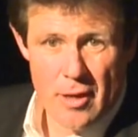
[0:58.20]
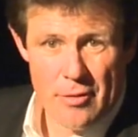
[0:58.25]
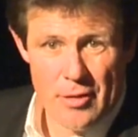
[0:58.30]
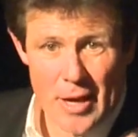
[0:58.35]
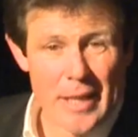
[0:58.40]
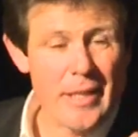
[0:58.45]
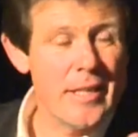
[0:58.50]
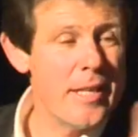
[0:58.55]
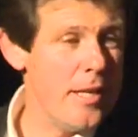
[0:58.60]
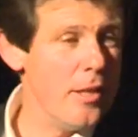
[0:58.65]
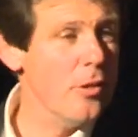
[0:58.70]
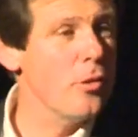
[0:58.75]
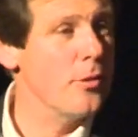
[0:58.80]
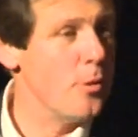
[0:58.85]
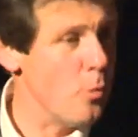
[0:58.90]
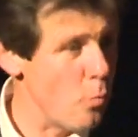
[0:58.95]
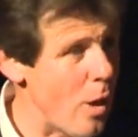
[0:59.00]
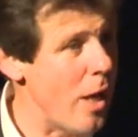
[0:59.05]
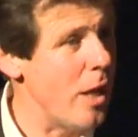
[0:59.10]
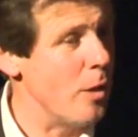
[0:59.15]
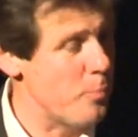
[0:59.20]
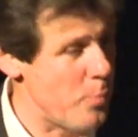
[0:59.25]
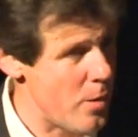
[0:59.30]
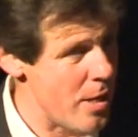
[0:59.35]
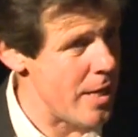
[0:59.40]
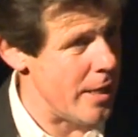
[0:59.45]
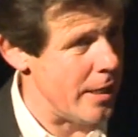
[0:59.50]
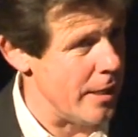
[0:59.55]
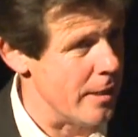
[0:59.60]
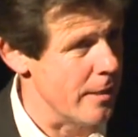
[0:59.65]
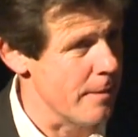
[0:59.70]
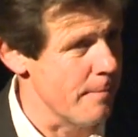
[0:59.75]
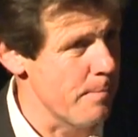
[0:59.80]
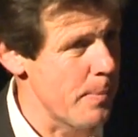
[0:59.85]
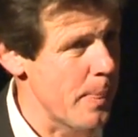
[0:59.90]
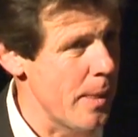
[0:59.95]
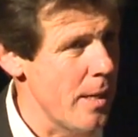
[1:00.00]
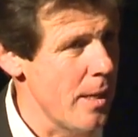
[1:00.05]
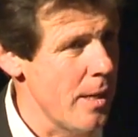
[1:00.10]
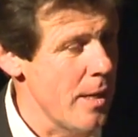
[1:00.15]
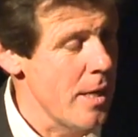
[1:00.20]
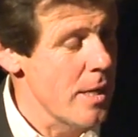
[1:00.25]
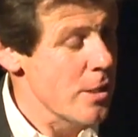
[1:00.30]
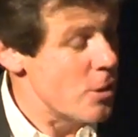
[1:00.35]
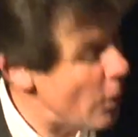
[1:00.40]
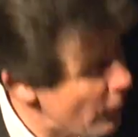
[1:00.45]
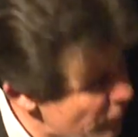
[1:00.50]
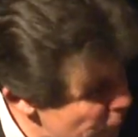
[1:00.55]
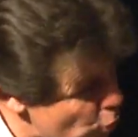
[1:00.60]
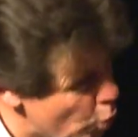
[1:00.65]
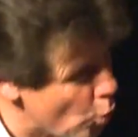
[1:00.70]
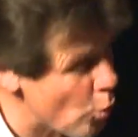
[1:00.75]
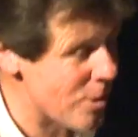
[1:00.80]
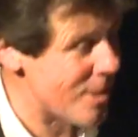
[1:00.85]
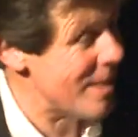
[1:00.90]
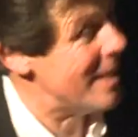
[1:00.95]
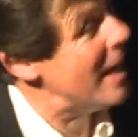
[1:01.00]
that killed the wild pig. So, of course,